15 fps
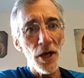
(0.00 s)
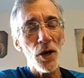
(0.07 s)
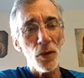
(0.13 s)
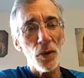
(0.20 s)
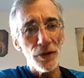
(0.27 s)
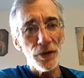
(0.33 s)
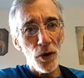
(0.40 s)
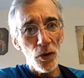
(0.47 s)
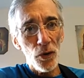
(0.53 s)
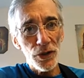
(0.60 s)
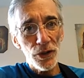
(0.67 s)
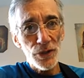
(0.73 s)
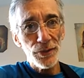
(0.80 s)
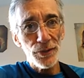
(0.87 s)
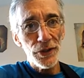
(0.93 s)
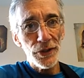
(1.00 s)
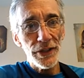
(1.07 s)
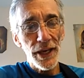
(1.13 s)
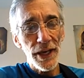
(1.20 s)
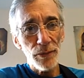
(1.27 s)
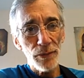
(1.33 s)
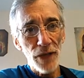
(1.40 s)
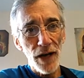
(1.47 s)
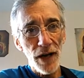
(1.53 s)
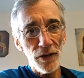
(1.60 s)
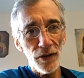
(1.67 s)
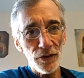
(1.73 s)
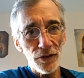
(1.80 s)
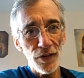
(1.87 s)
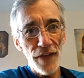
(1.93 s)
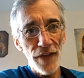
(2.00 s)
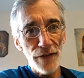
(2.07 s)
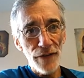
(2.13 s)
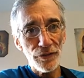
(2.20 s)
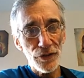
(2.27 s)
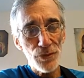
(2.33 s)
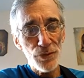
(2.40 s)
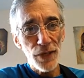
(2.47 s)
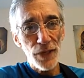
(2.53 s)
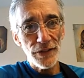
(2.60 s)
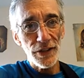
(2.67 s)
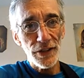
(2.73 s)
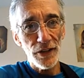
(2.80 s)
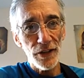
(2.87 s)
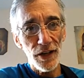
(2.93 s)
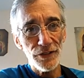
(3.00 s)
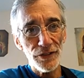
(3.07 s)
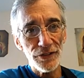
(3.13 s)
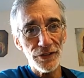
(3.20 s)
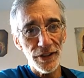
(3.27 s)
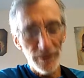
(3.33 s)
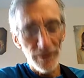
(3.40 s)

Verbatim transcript: when the Holy Spirit came down on that first Pentecost.